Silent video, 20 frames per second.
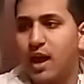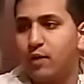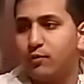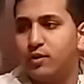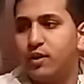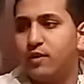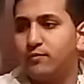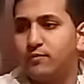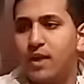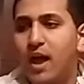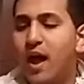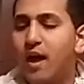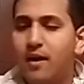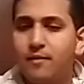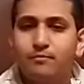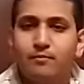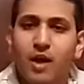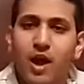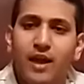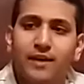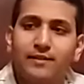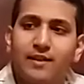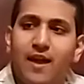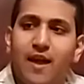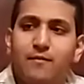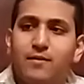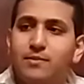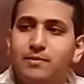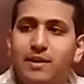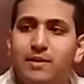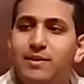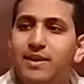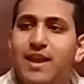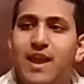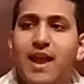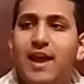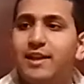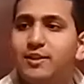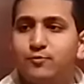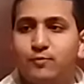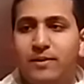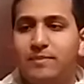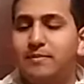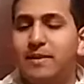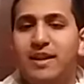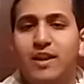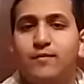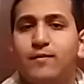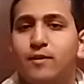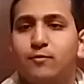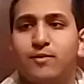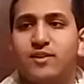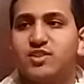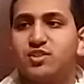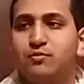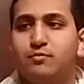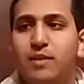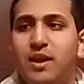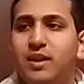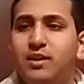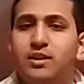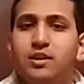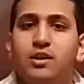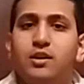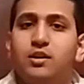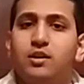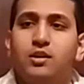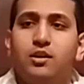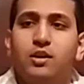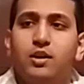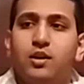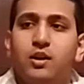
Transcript: I would have not mind having maybe Edge ring main event WrestleMania.